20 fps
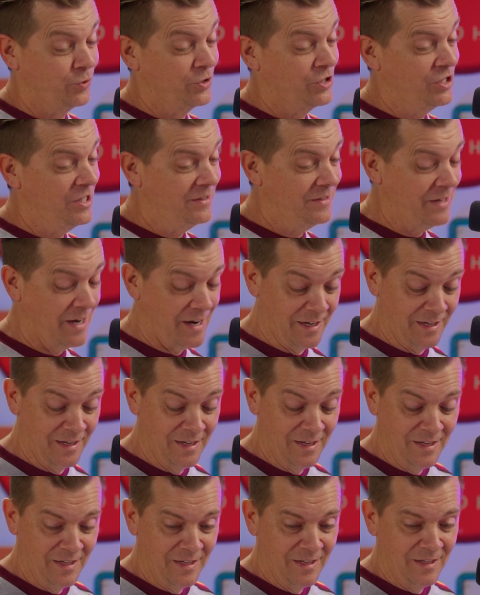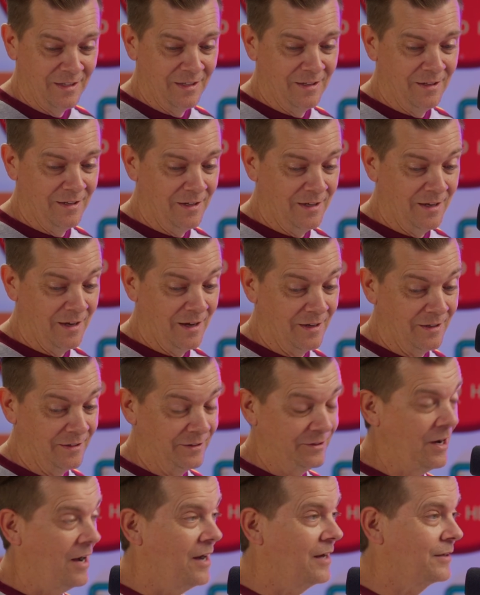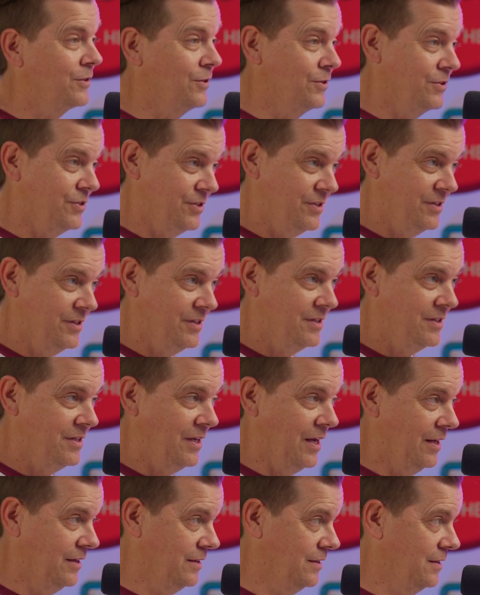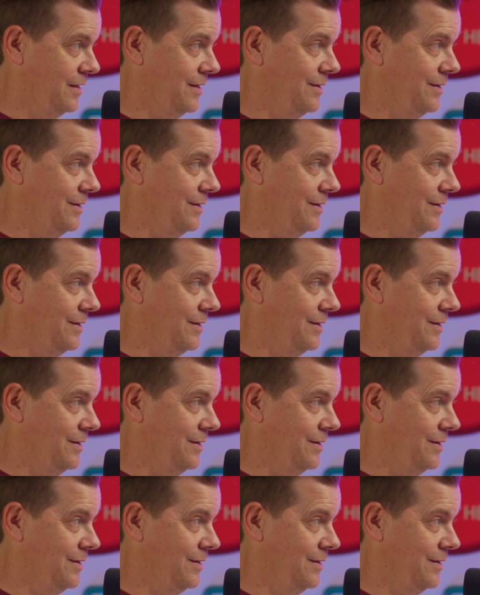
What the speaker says: When she died, the doctors said